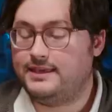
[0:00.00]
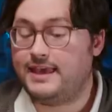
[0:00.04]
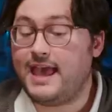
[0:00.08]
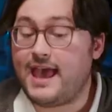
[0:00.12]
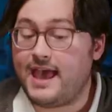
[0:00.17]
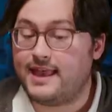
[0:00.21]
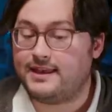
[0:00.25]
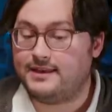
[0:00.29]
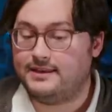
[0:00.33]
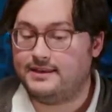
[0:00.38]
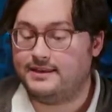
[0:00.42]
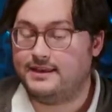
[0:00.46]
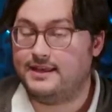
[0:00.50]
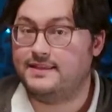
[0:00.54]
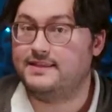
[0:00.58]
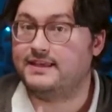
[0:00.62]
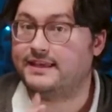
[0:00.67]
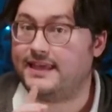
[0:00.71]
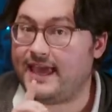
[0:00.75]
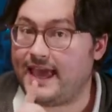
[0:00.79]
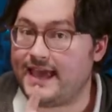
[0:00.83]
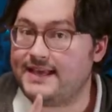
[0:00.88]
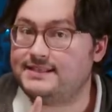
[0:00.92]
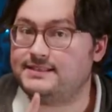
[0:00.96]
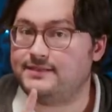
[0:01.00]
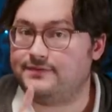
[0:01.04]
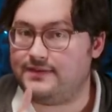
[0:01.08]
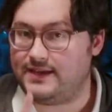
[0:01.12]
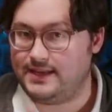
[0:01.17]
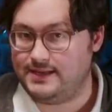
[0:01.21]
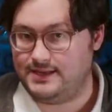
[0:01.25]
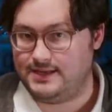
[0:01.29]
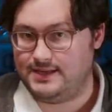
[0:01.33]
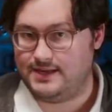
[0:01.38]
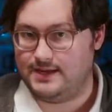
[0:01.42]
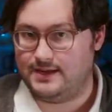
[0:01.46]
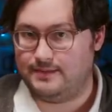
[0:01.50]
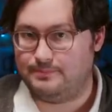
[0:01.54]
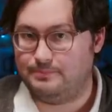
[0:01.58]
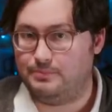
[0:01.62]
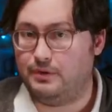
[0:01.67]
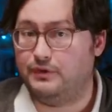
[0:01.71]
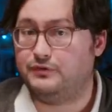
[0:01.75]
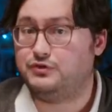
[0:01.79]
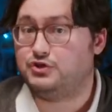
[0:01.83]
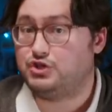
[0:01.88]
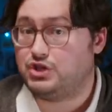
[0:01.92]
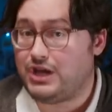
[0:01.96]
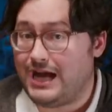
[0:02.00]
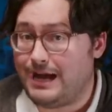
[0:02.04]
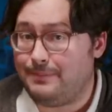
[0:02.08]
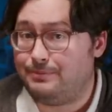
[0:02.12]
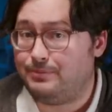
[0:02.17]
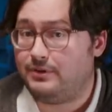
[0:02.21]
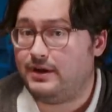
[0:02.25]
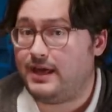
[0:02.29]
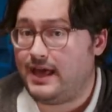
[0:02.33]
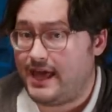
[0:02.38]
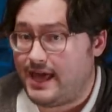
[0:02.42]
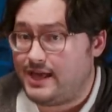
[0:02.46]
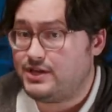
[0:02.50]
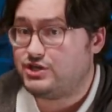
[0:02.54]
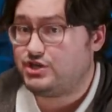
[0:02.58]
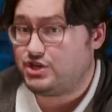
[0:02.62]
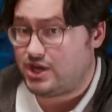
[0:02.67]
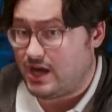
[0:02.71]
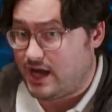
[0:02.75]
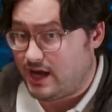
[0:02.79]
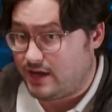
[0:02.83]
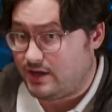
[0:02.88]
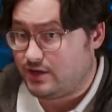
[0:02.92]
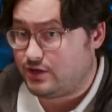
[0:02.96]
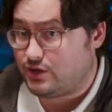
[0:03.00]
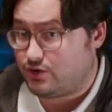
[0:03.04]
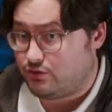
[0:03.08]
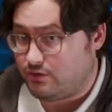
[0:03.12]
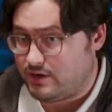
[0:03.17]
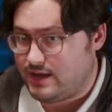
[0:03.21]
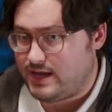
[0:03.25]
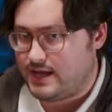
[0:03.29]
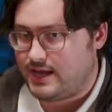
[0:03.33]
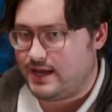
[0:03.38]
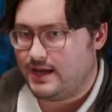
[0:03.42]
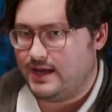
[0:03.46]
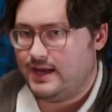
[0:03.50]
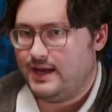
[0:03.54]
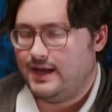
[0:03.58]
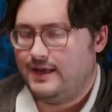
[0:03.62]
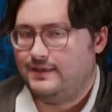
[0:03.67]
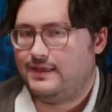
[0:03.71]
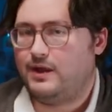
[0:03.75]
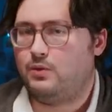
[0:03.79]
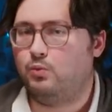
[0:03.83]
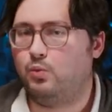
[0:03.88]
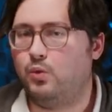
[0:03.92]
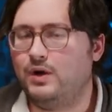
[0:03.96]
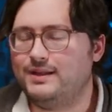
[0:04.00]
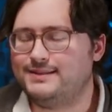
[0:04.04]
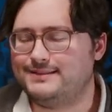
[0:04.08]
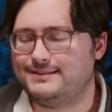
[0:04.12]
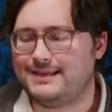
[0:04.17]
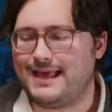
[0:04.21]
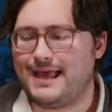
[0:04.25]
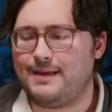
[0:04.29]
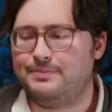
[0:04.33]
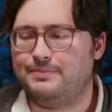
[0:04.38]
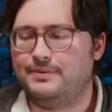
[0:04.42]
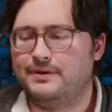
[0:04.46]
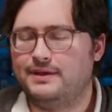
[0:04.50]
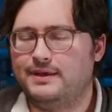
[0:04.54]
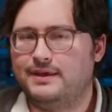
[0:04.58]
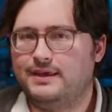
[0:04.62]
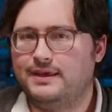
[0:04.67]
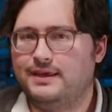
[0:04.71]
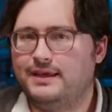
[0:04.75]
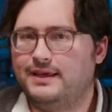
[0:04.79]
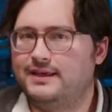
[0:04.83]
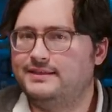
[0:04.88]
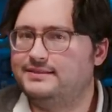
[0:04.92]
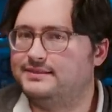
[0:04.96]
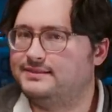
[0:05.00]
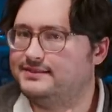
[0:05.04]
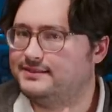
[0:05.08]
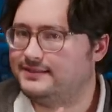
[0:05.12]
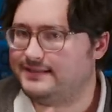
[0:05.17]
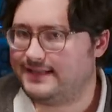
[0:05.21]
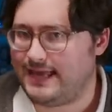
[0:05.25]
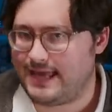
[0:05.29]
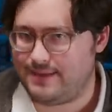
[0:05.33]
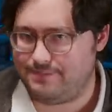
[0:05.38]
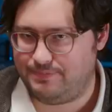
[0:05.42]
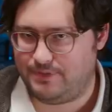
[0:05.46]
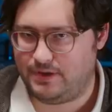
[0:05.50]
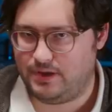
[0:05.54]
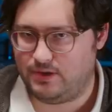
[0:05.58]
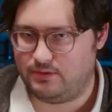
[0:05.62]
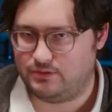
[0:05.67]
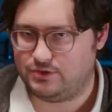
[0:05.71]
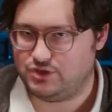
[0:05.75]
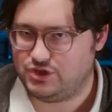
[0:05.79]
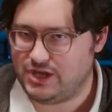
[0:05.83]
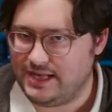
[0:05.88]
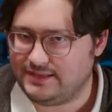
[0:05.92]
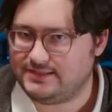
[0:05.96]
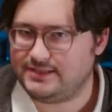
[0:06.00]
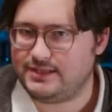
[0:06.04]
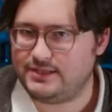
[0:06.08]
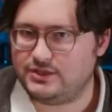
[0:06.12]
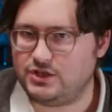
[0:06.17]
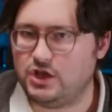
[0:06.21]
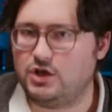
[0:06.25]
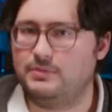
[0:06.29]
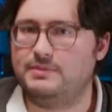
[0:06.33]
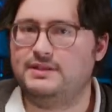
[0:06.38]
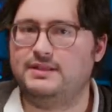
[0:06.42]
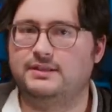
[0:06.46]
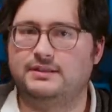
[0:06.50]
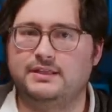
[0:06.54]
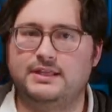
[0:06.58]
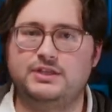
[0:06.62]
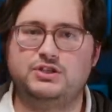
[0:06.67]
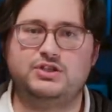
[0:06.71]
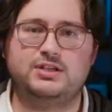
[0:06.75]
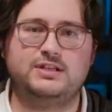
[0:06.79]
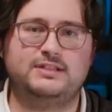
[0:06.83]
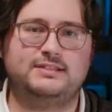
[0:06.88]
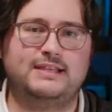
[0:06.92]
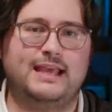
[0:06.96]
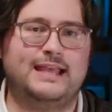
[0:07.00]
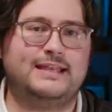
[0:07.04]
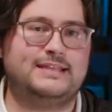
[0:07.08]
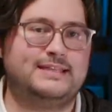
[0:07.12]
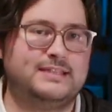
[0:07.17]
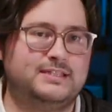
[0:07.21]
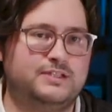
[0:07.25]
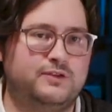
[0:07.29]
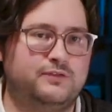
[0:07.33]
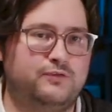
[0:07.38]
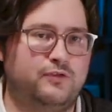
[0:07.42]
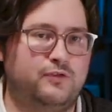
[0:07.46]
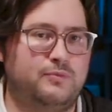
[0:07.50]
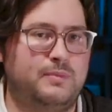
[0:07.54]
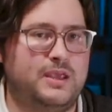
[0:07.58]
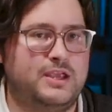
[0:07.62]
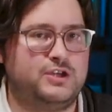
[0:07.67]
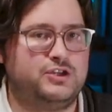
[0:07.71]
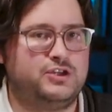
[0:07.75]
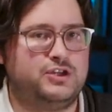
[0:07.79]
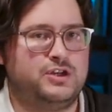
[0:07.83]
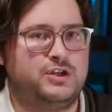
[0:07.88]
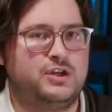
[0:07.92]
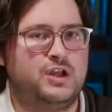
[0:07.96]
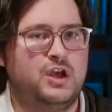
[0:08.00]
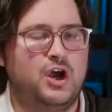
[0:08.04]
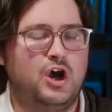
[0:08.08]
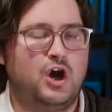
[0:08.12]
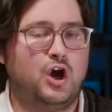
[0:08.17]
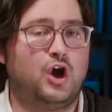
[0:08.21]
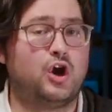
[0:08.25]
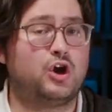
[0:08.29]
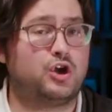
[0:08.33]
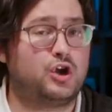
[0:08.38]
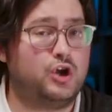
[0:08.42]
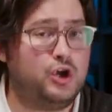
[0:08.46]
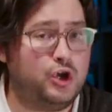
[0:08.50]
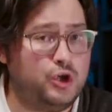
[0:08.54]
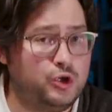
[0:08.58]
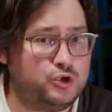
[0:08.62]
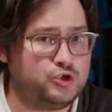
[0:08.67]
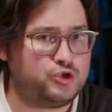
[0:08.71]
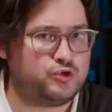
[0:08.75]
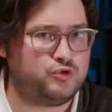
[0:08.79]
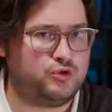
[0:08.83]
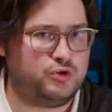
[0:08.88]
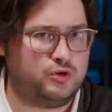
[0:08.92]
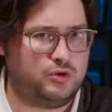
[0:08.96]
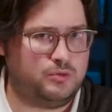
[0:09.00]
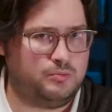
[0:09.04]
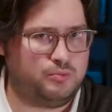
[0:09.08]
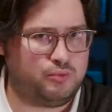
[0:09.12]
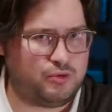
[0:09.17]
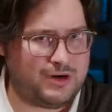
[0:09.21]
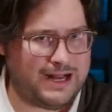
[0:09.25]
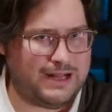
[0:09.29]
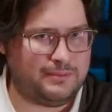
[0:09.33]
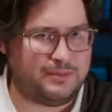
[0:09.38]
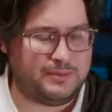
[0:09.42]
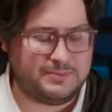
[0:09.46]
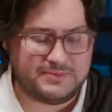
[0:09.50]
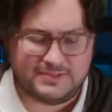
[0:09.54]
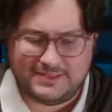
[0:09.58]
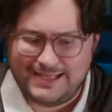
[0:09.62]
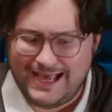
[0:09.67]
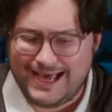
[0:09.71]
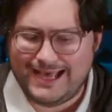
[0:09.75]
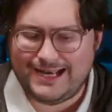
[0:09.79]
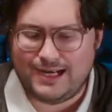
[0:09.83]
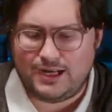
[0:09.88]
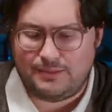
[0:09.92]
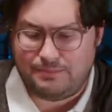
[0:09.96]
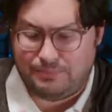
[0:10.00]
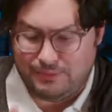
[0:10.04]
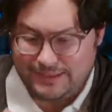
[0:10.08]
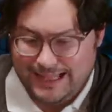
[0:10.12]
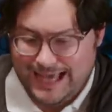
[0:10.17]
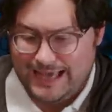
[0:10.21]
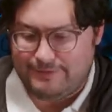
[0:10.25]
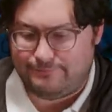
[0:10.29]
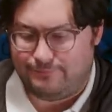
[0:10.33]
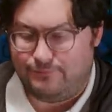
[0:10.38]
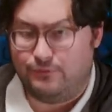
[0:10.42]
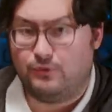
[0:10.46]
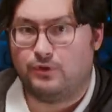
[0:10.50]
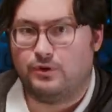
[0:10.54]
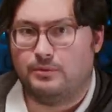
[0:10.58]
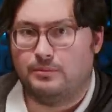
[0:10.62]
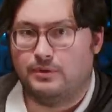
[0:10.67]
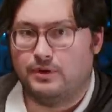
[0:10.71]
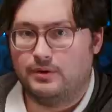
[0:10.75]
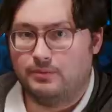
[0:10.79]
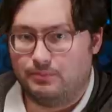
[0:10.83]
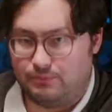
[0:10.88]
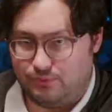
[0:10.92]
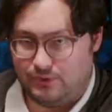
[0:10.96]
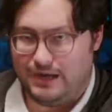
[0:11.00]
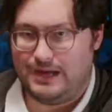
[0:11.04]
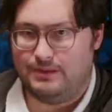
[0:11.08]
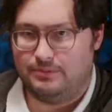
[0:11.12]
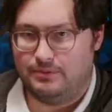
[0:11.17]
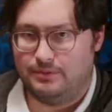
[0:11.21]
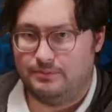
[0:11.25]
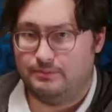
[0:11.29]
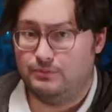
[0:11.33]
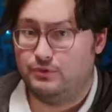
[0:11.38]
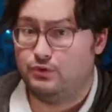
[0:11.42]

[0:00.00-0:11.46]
Yet, in the case of India, both Chopra and Chadha agree that WhatsApp is a scapegoat. Gen Z told me the lynchings and disinformation are cultural problems, not a platform problem.